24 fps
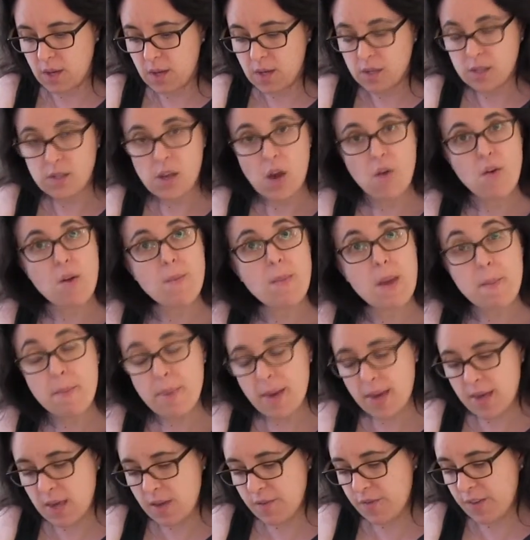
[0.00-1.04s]
So
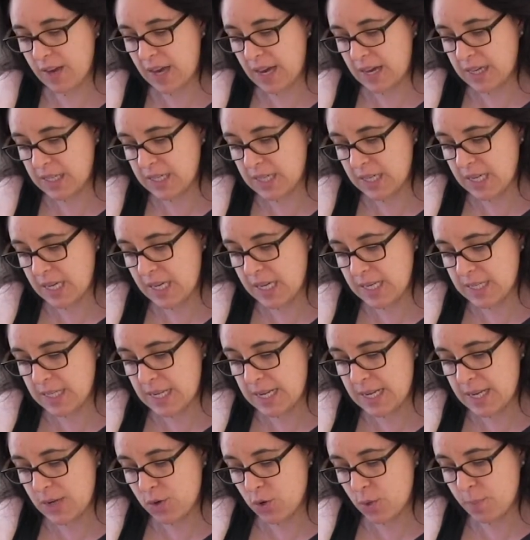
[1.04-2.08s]
remember, if cutting is
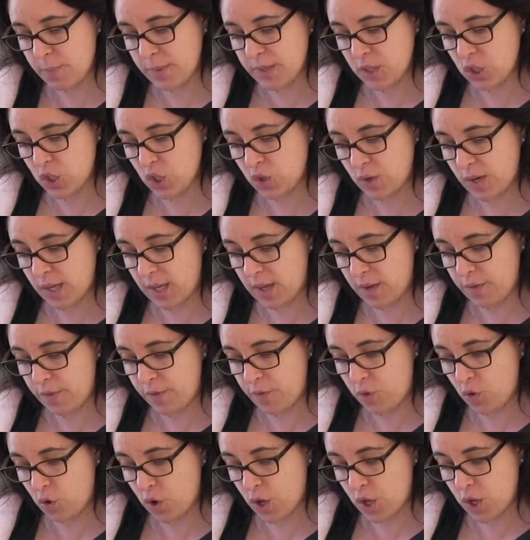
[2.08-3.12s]
a little bit tricky
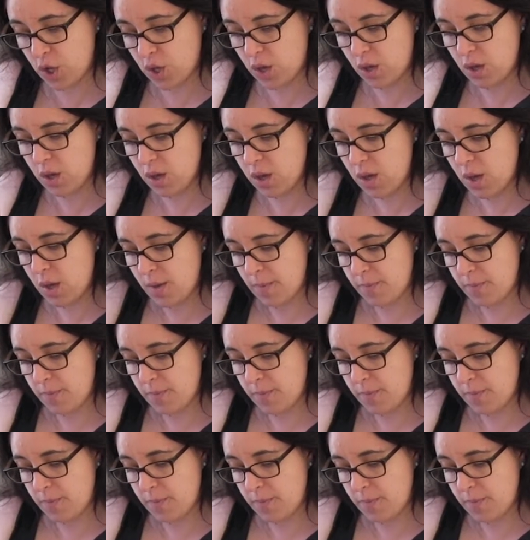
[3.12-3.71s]
for you,